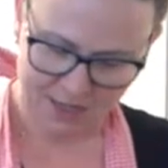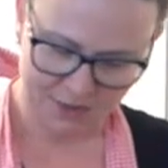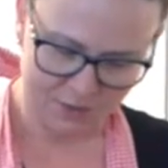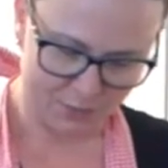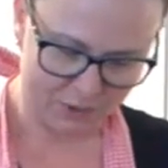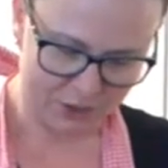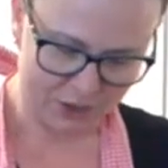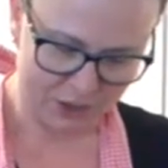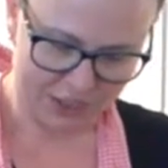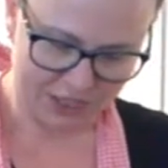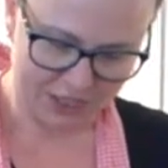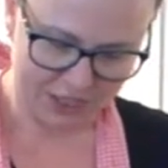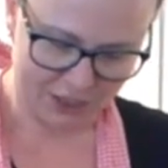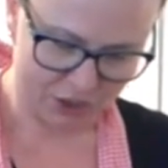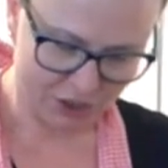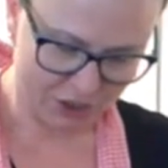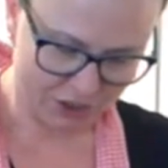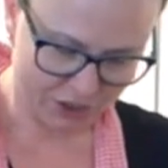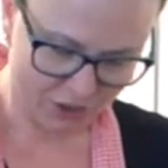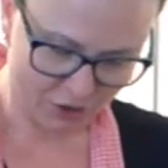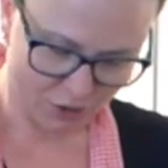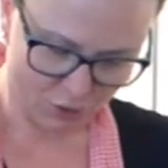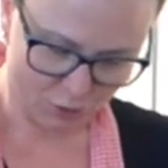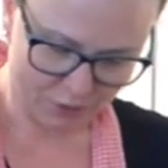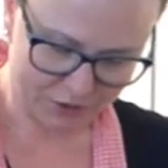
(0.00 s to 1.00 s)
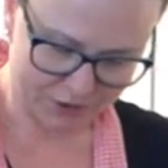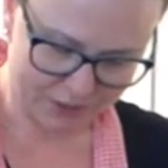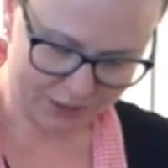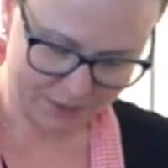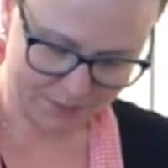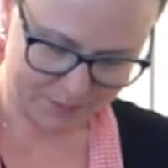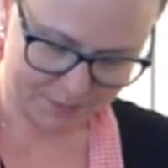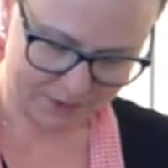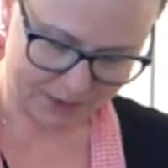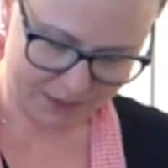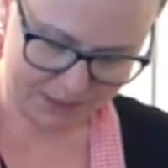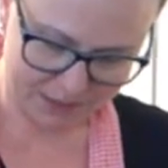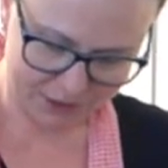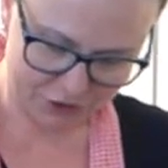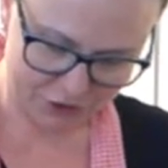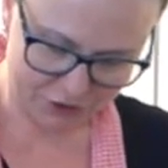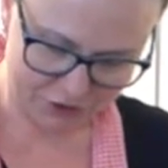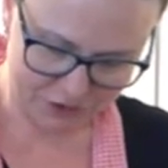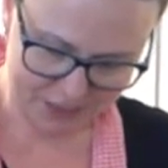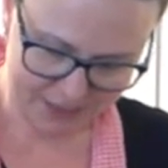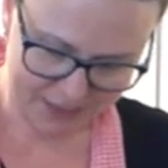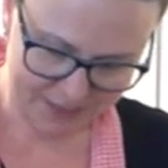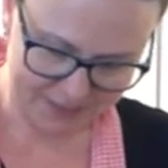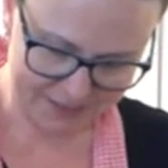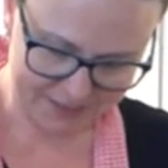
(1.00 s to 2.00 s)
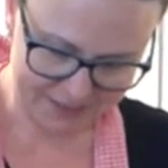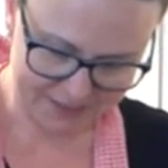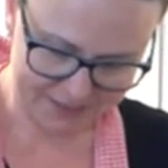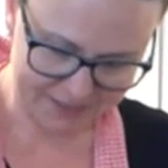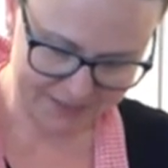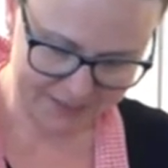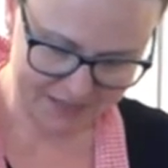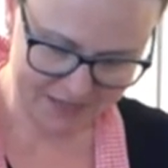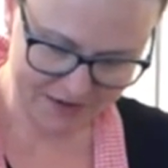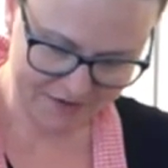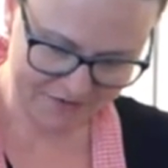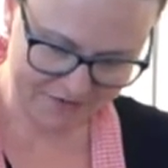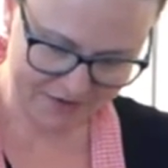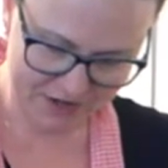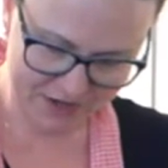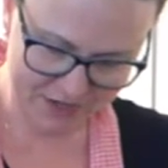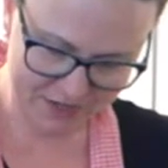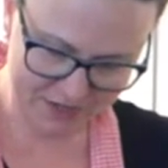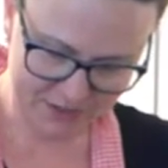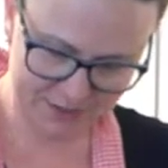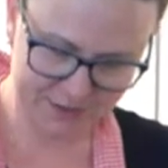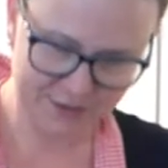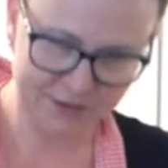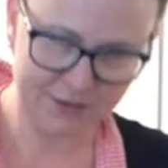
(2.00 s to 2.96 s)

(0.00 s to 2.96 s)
Wish I could just hold it up and let you guys sniff it.